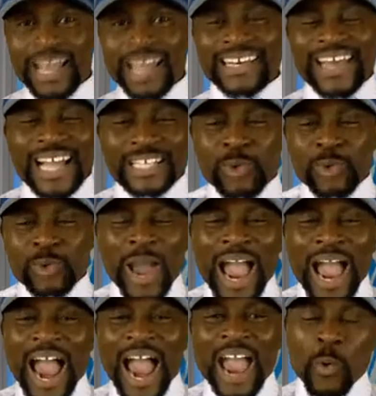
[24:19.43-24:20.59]
That's why
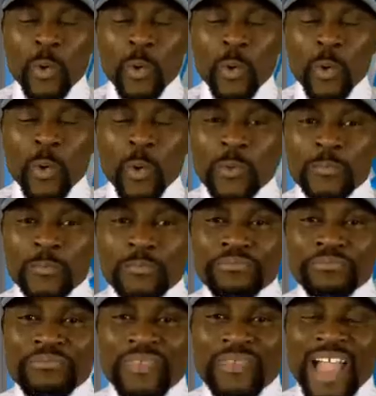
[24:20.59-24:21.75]
Ivo the
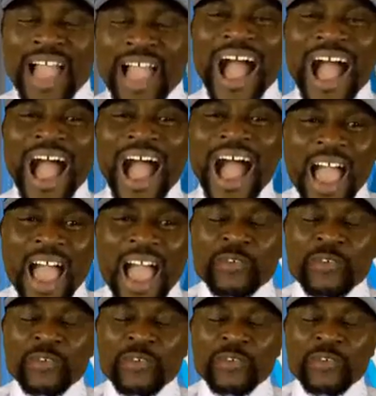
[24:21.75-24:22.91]
finish or attack them.
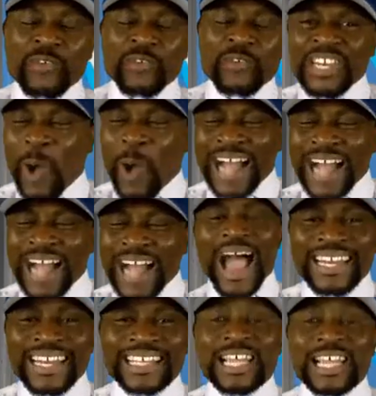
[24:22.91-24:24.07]
And then he asks
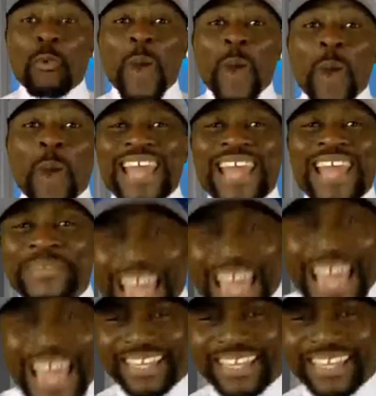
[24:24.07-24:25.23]
and say, where them
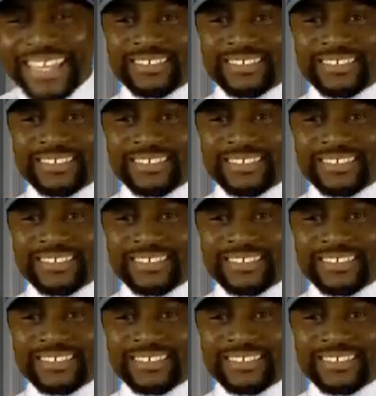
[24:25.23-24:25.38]
they?